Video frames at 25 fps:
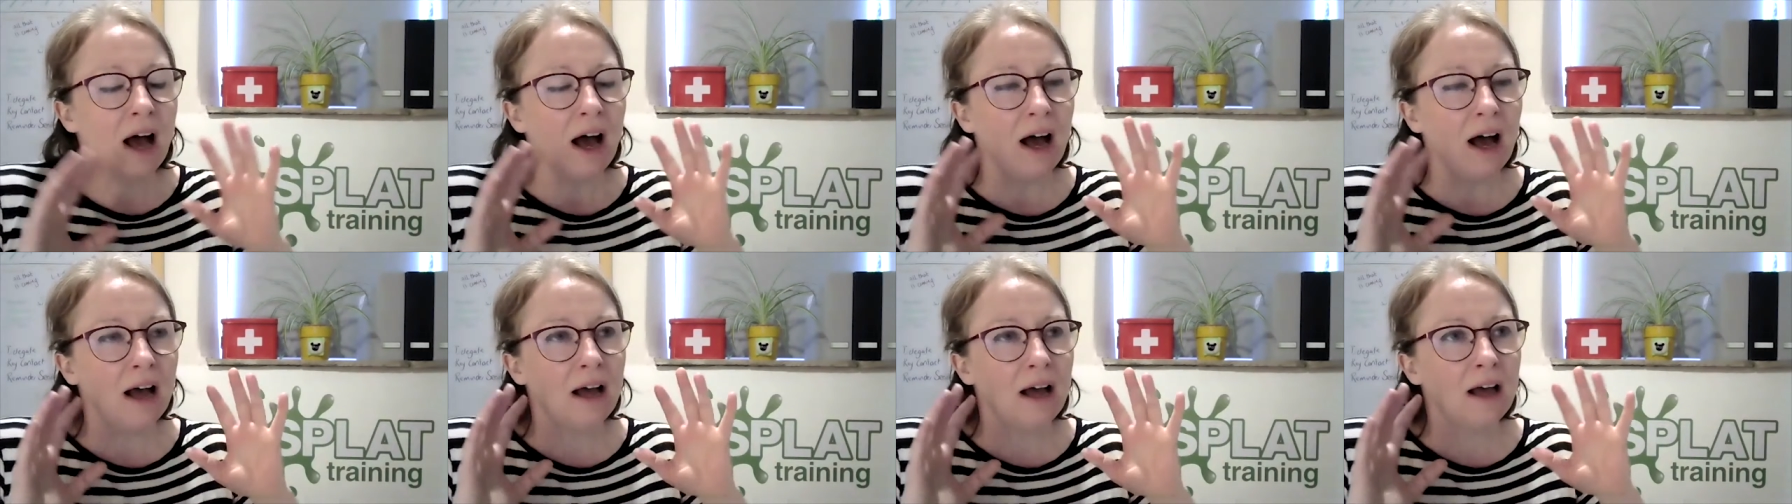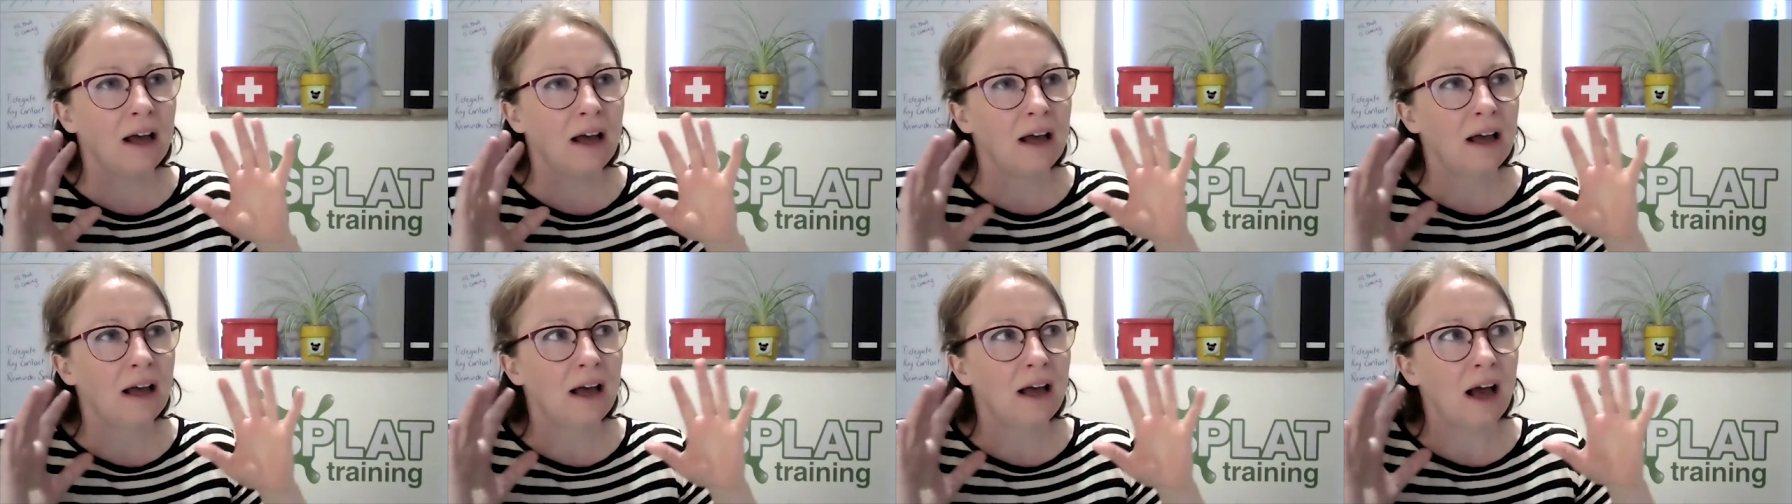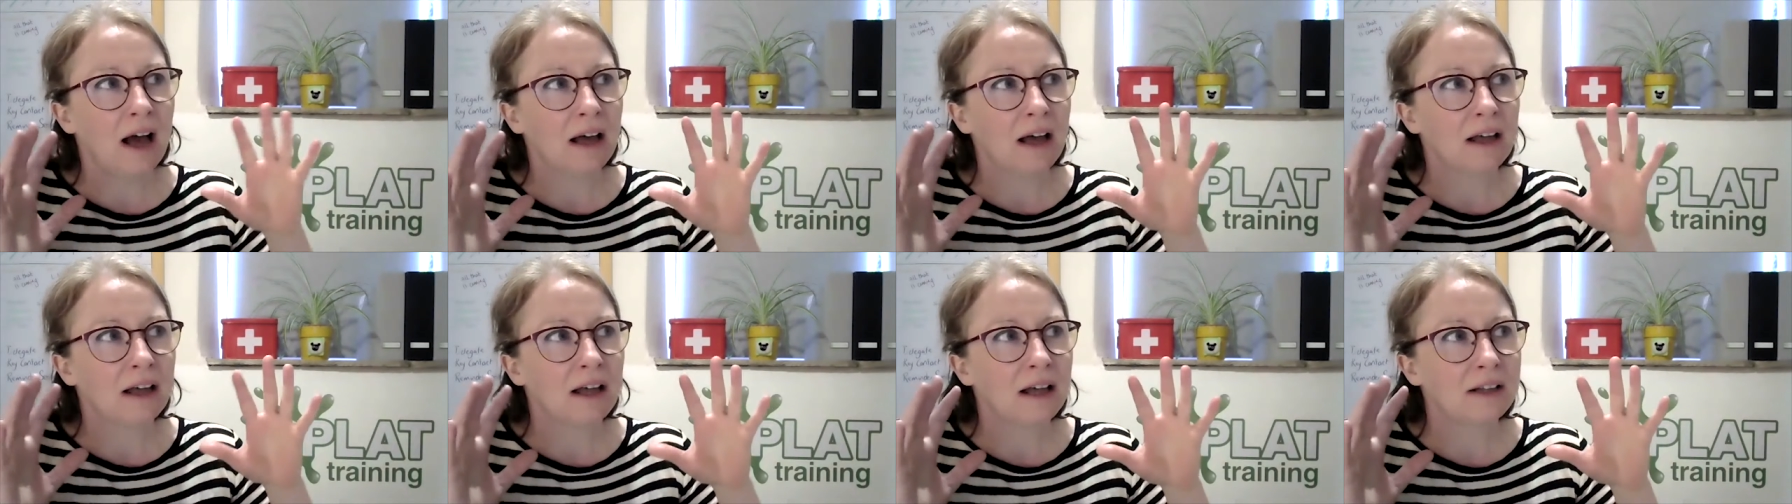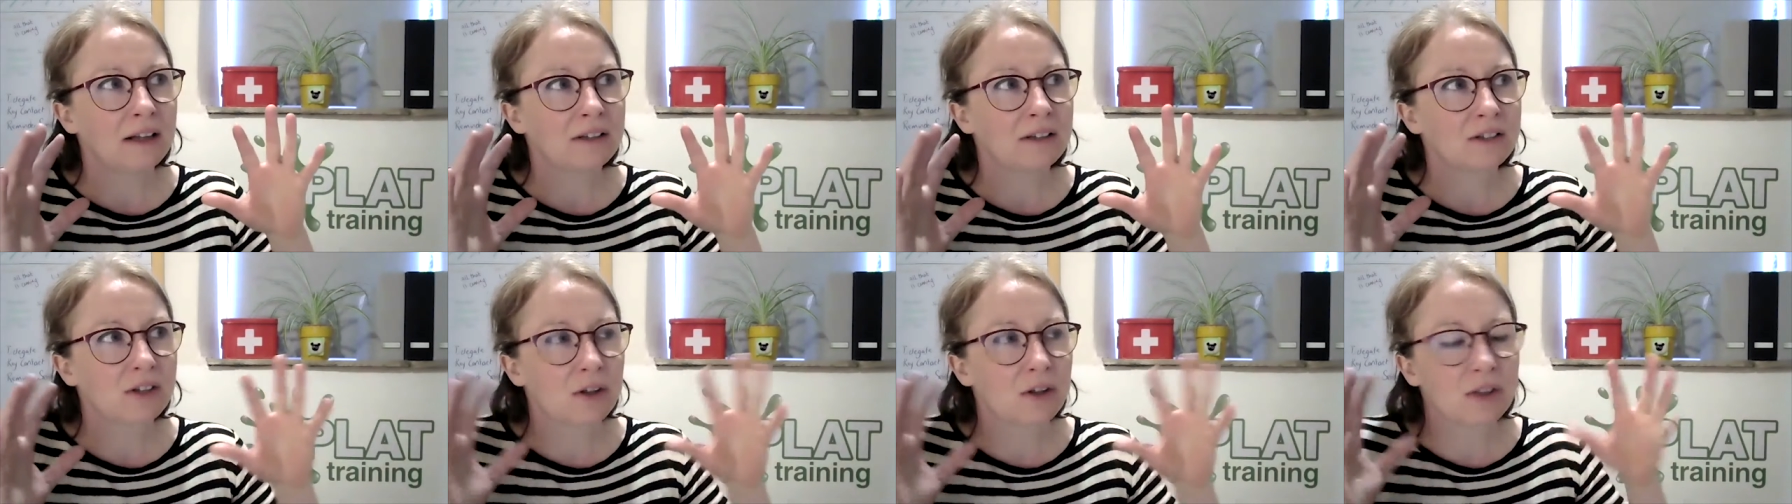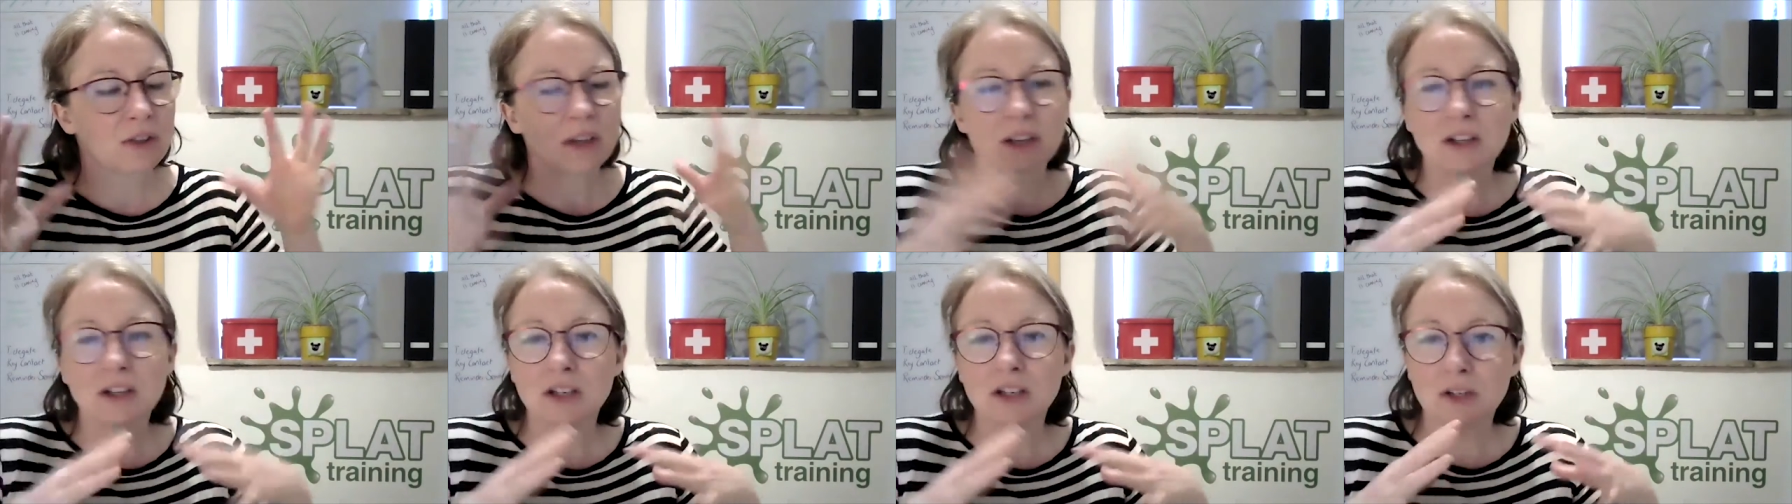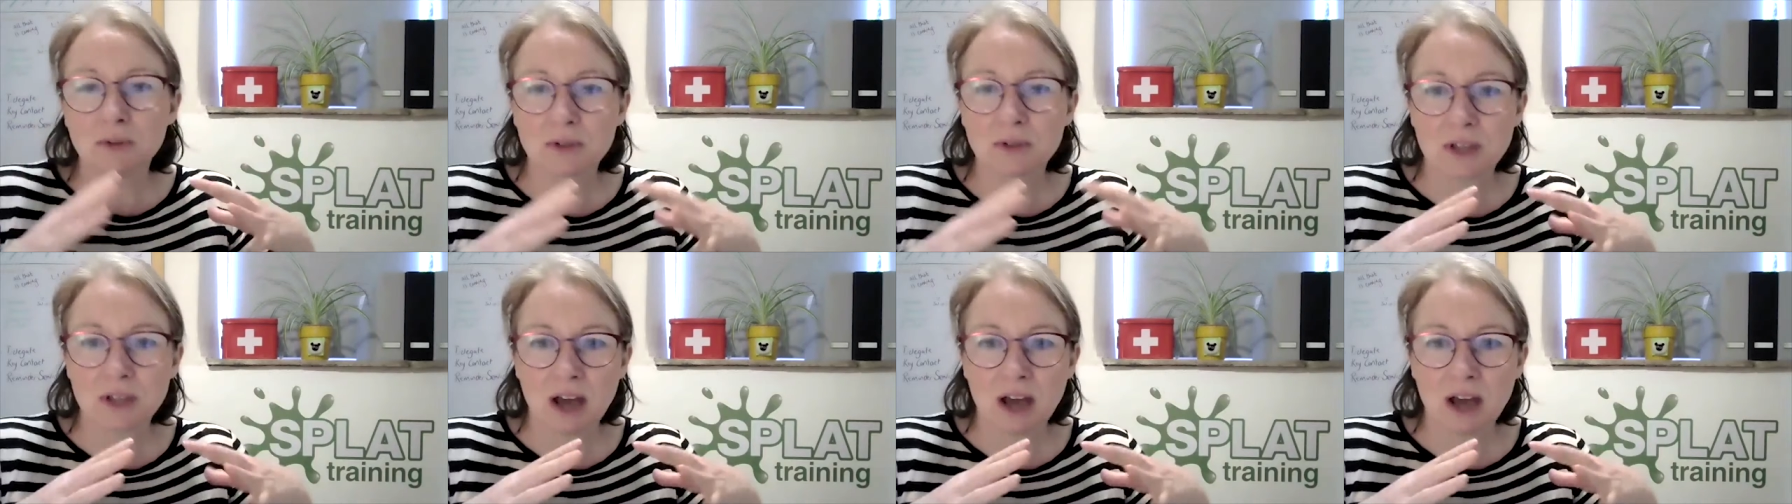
And so they can use